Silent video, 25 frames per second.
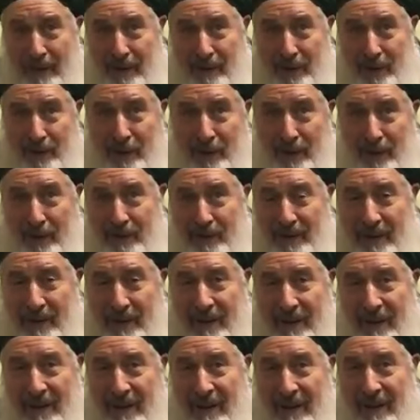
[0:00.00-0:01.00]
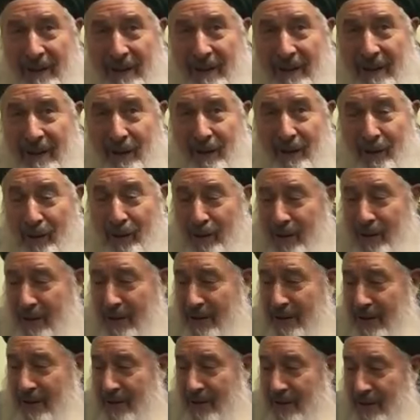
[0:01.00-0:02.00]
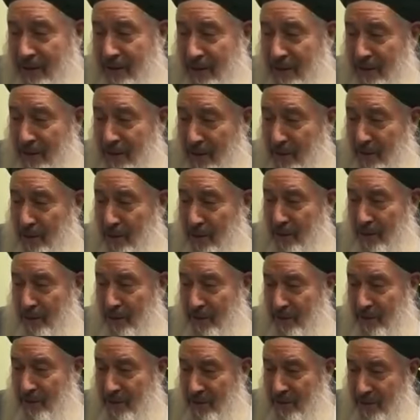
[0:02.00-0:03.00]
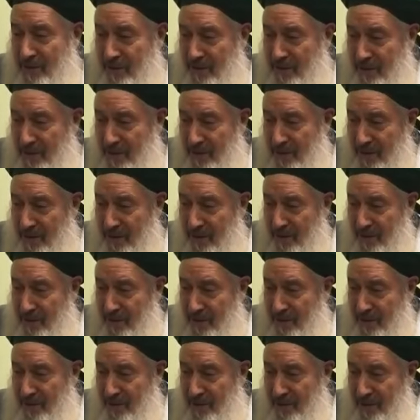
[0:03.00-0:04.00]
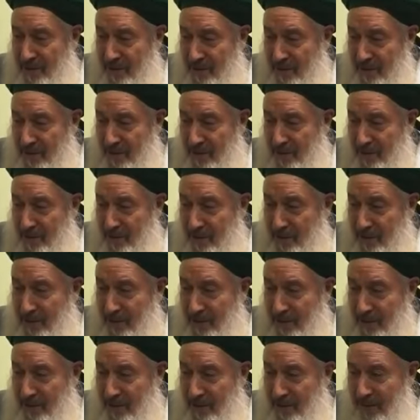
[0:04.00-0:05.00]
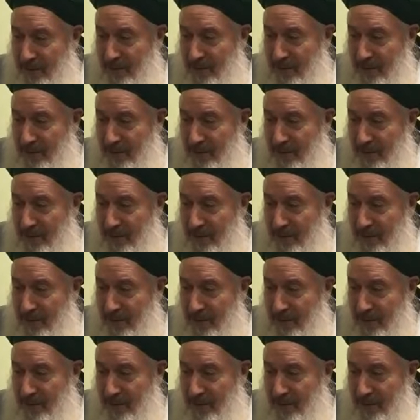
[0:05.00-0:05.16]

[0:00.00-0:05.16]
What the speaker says: to those holy worlds, to hear